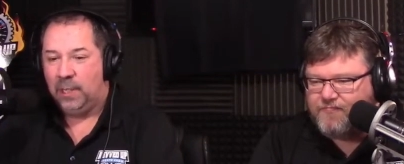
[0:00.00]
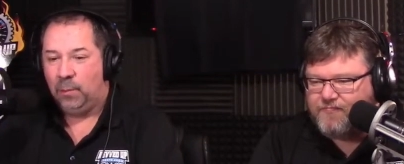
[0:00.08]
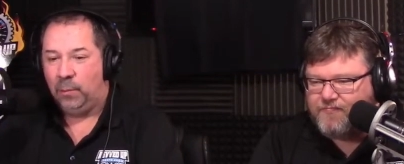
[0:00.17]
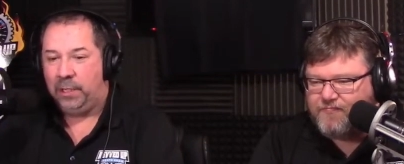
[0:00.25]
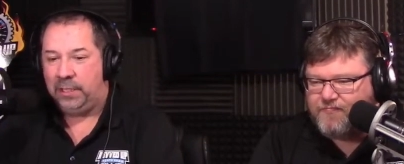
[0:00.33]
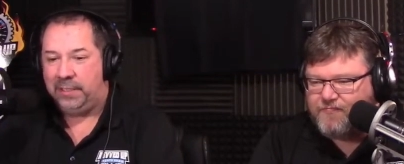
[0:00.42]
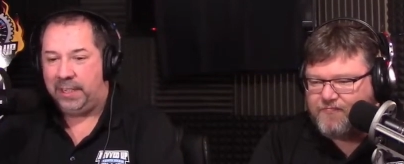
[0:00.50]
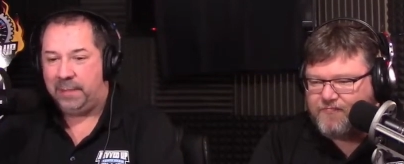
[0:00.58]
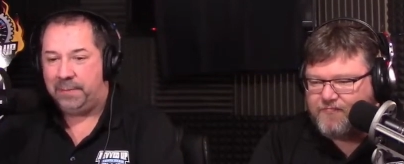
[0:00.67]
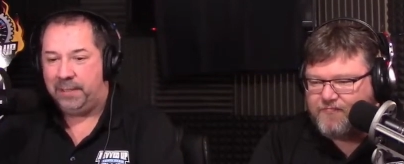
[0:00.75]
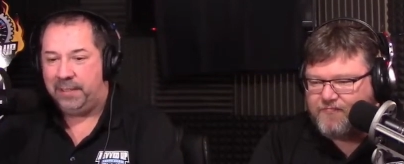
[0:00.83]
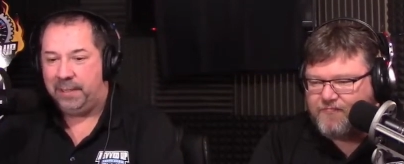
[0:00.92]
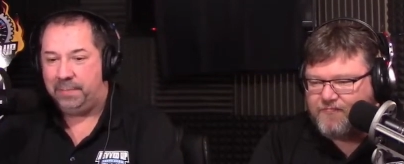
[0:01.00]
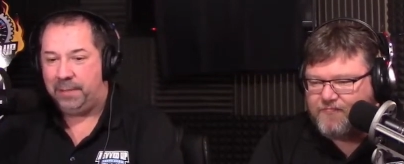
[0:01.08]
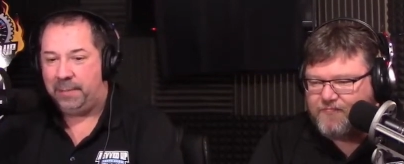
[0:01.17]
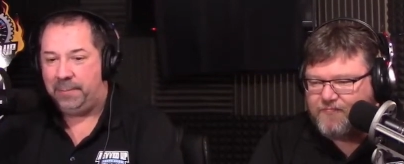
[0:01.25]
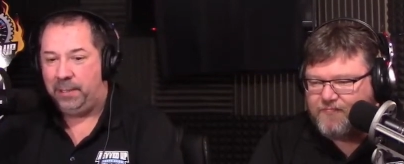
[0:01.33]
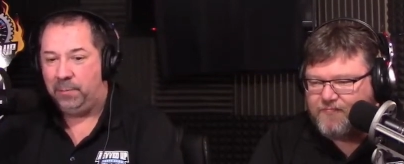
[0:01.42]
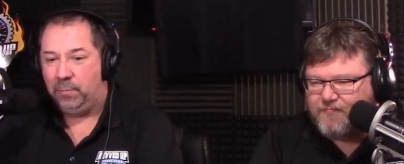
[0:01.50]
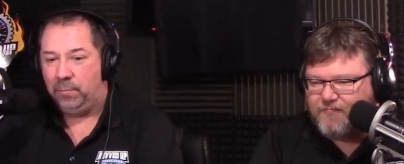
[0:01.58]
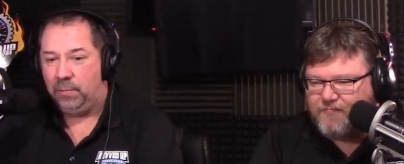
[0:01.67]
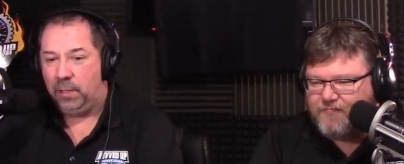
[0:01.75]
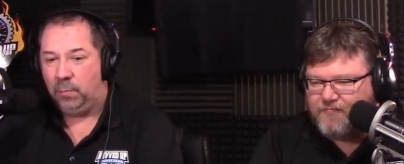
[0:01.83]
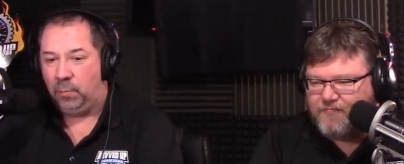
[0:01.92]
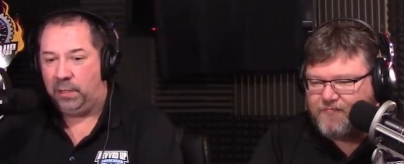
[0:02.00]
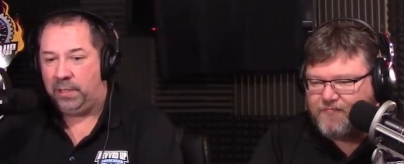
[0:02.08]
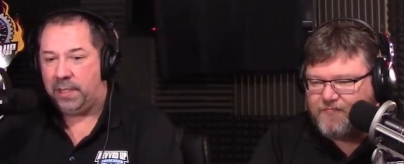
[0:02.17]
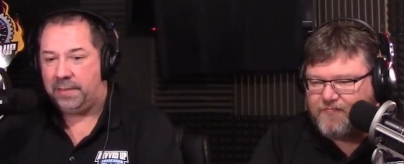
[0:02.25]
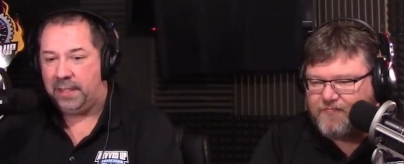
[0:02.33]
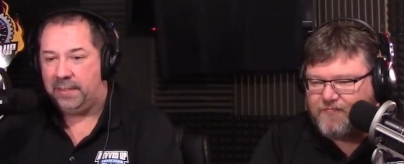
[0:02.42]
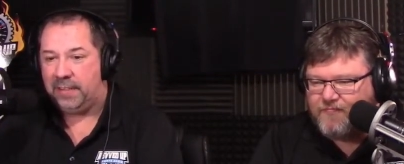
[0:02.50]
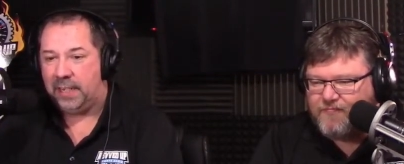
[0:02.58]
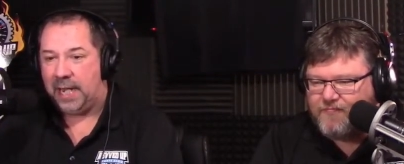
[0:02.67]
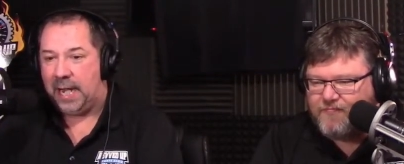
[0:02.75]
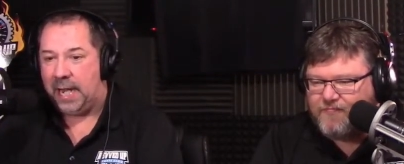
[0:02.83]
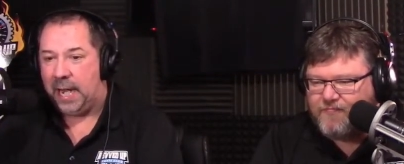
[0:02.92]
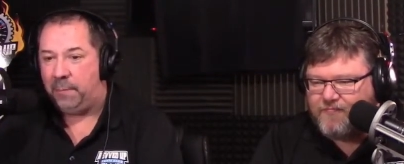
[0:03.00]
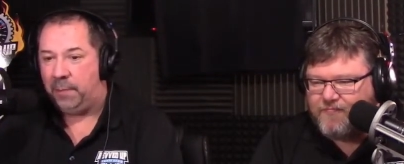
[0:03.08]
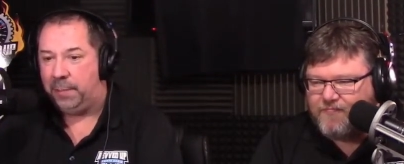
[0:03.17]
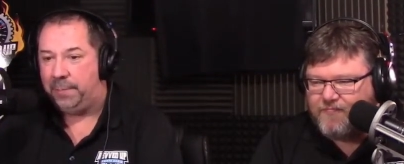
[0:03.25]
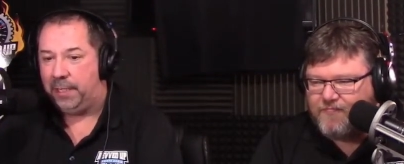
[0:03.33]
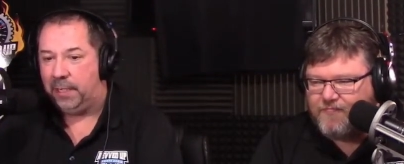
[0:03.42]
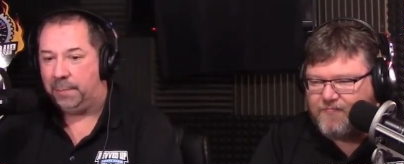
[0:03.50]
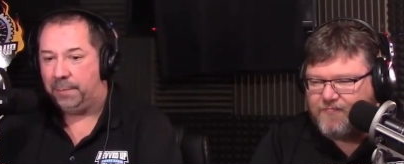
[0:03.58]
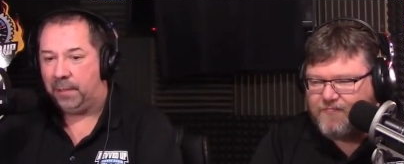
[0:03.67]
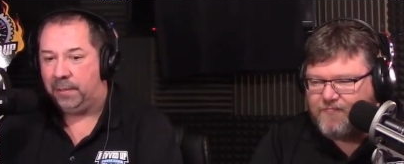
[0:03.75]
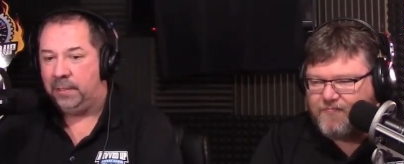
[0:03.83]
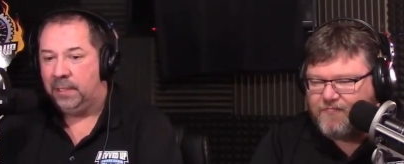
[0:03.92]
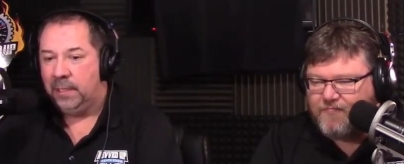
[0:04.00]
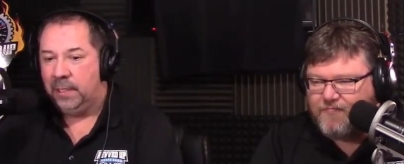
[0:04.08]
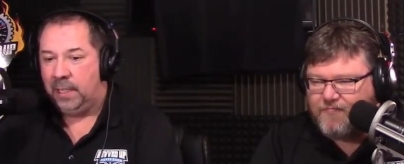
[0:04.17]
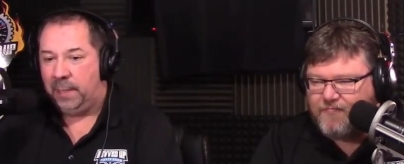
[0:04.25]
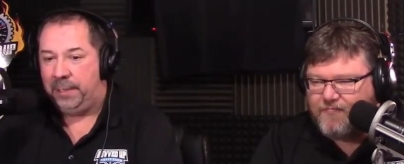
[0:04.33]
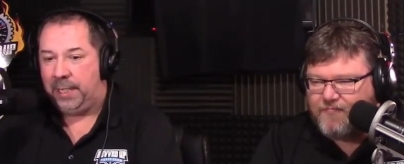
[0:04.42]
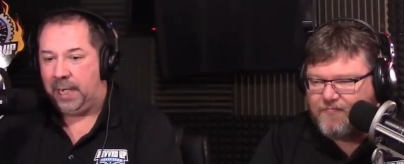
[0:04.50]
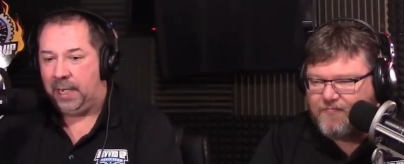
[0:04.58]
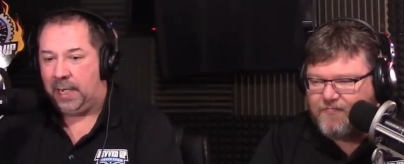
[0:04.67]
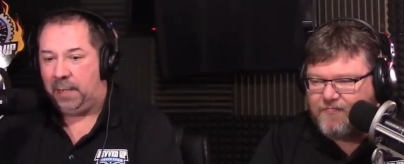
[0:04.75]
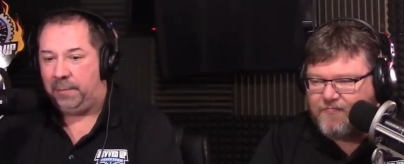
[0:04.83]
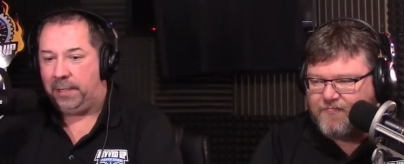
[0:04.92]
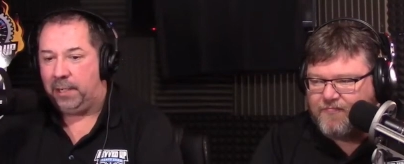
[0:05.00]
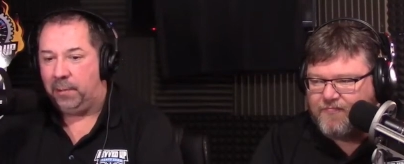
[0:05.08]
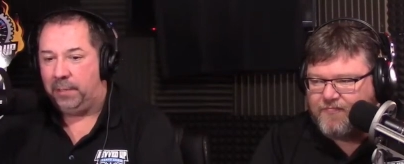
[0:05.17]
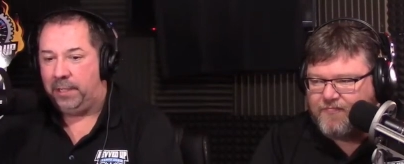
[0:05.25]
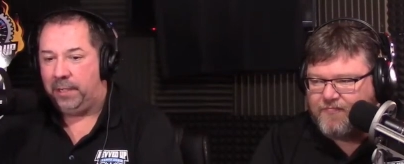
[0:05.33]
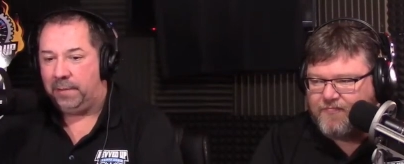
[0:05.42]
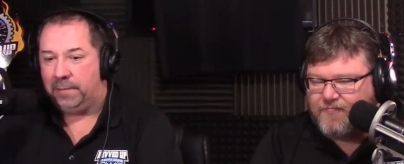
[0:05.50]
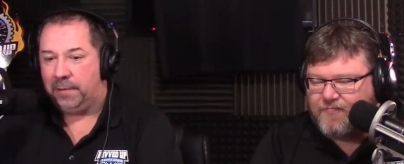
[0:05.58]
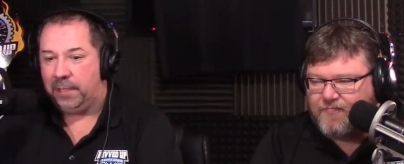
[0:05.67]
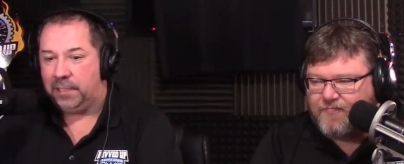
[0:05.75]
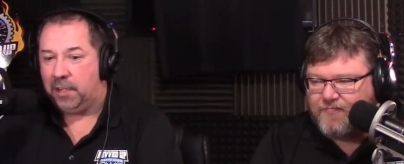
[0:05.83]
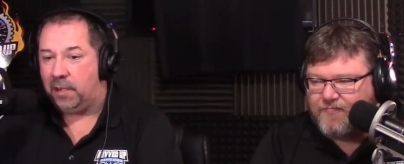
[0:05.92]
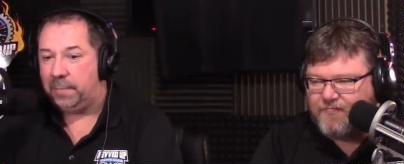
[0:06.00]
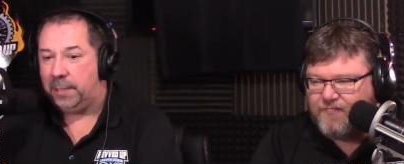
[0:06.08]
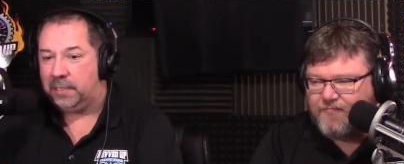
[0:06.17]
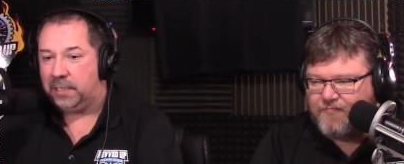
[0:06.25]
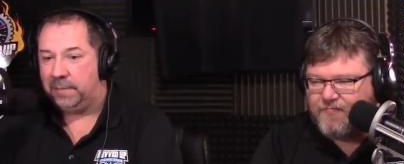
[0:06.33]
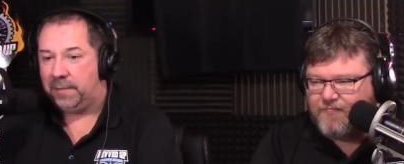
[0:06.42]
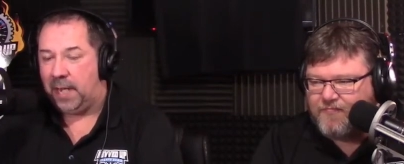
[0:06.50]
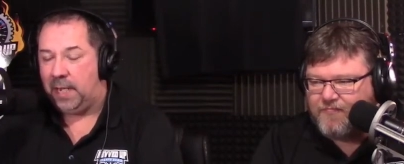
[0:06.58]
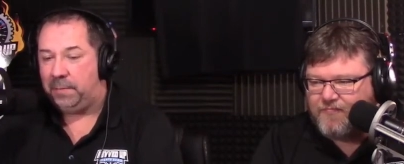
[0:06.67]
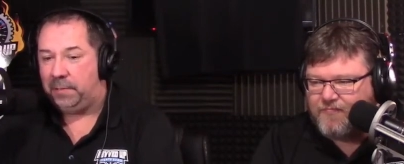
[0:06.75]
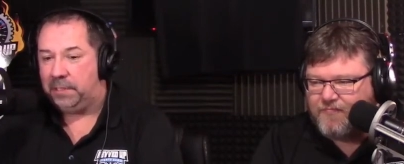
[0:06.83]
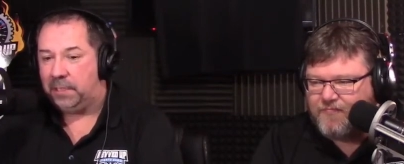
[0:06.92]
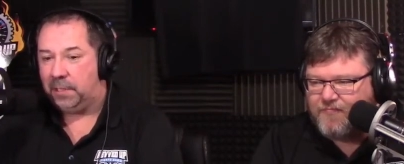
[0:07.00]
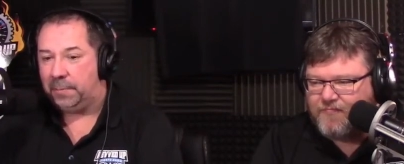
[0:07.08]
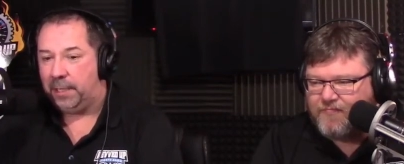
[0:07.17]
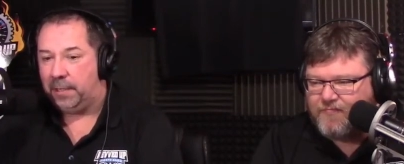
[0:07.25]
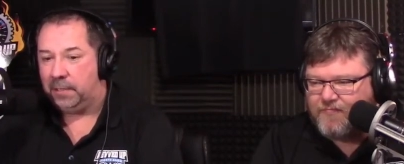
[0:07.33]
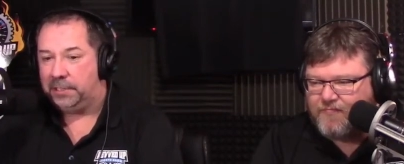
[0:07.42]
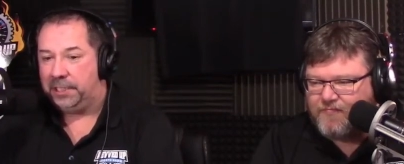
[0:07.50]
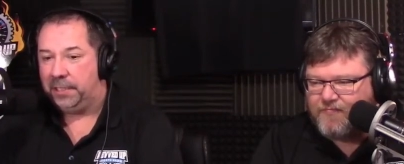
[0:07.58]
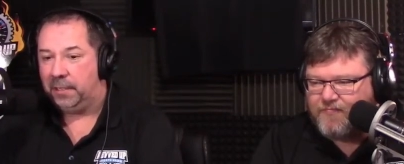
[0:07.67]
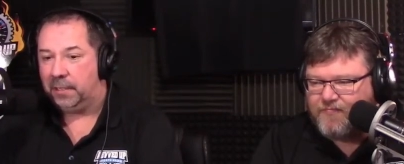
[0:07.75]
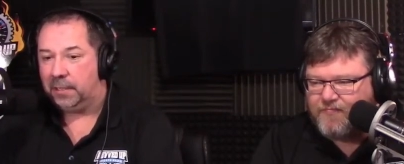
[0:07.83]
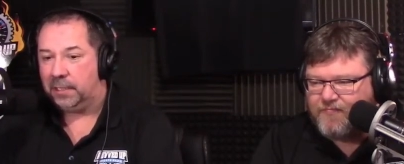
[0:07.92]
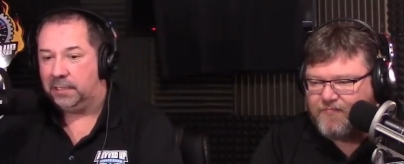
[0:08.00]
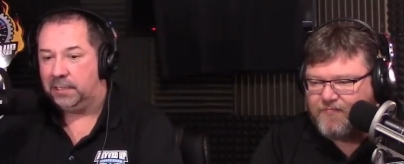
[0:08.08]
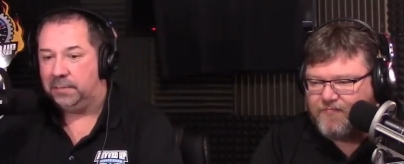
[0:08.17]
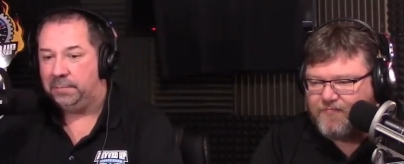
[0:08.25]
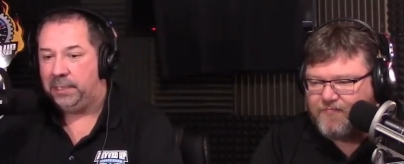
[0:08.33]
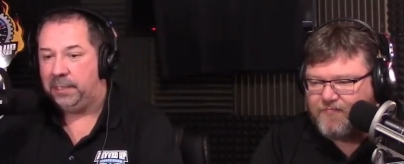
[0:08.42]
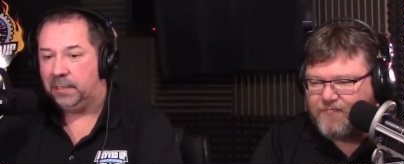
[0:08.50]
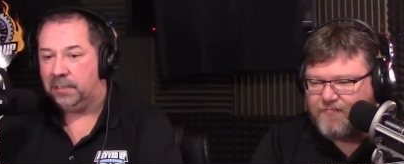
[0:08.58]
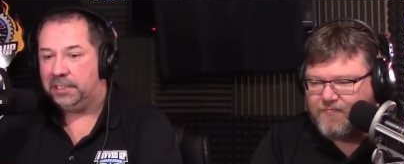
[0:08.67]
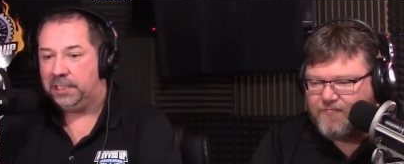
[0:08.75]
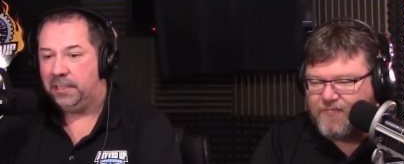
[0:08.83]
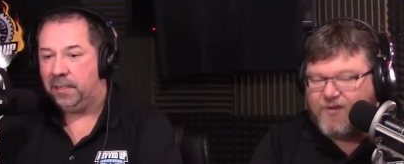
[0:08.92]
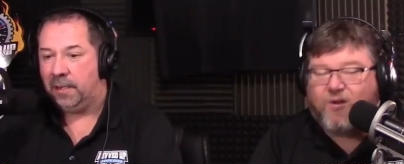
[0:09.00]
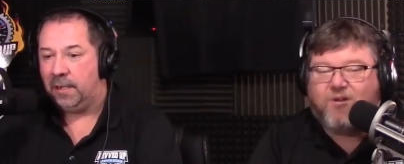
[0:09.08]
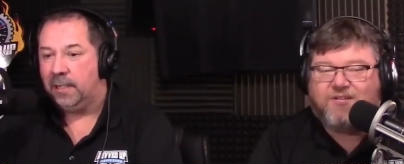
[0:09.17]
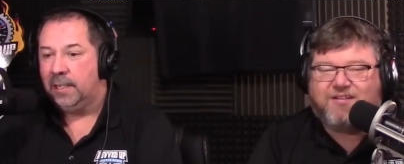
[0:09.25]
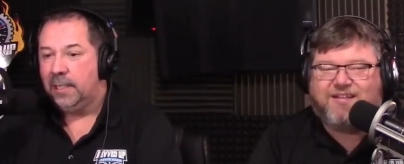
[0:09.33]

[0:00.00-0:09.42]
Speaker 1: win a championship. But I mean, one of the things that I, I want to beat up on, I mean, I, I want to go in there if we're going to talk about stuff. I, I want to talk about RCR because to me RCR